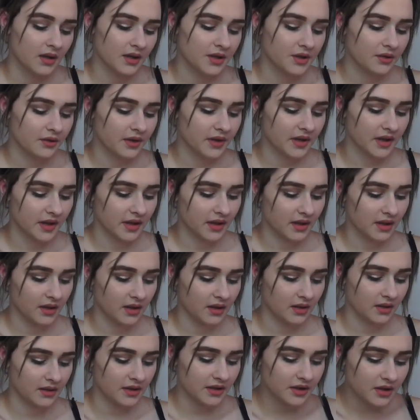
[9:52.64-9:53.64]
Did you
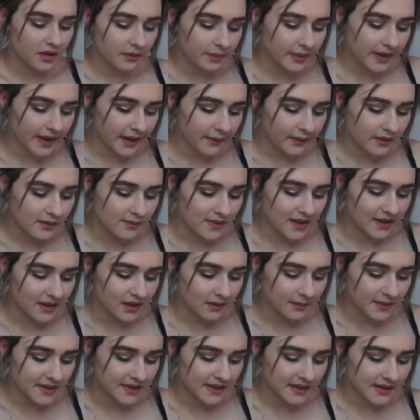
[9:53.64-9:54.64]
only, did you play with
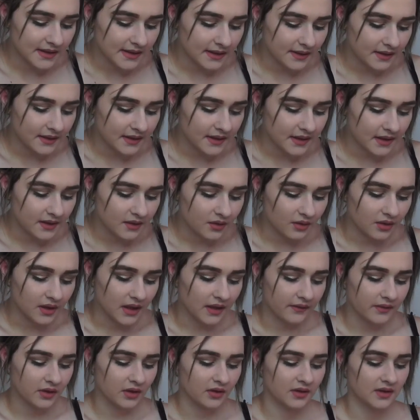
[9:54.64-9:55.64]
makeup as a young kid or
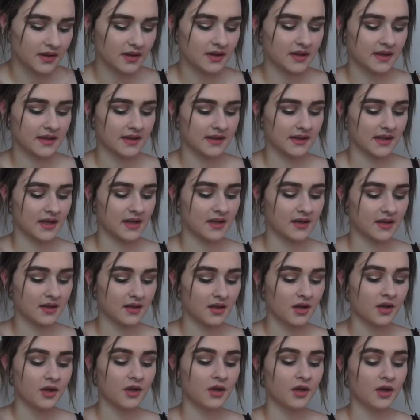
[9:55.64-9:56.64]
have you only just
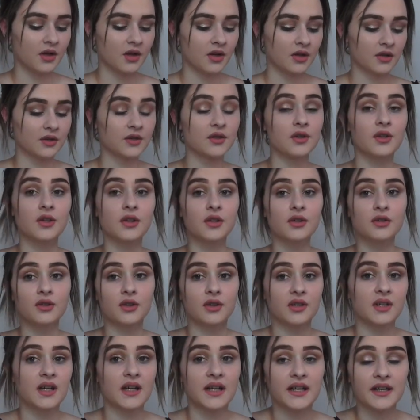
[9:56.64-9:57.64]
started? So no,
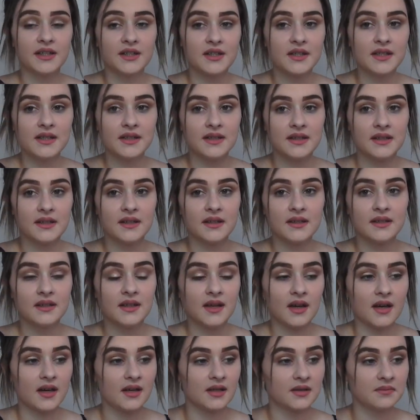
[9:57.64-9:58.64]
I actually
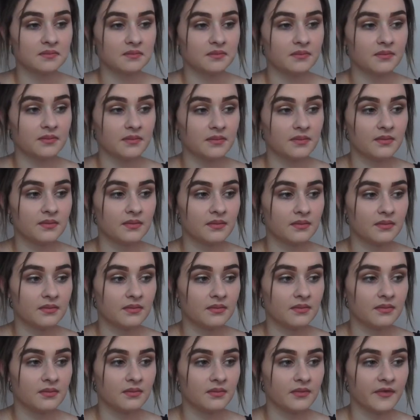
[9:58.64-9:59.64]
didn't, um,
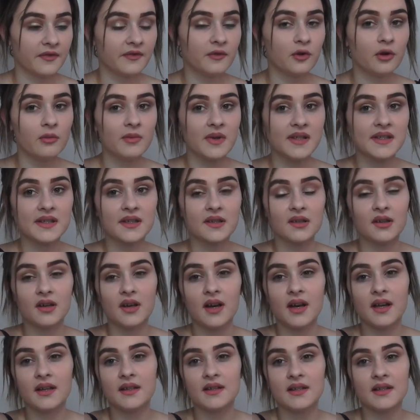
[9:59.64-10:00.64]
four months ago
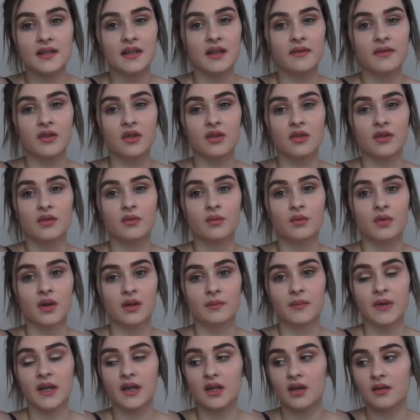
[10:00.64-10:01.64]
I didn't even own
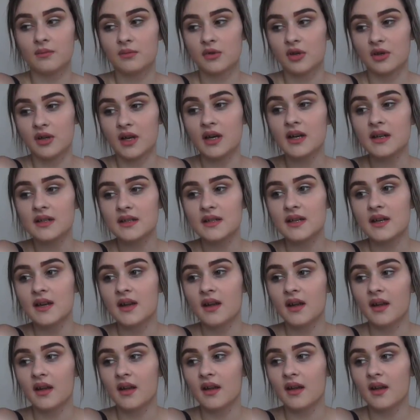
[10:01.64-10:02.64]
one makeup product
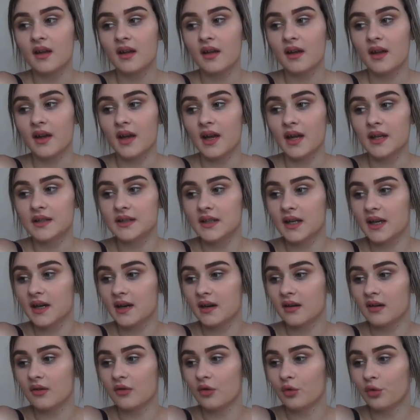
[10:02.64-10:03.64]
and
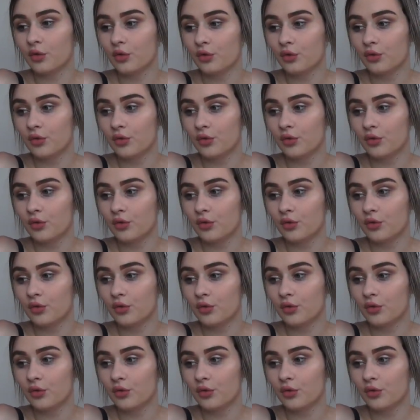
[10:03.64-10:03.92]
now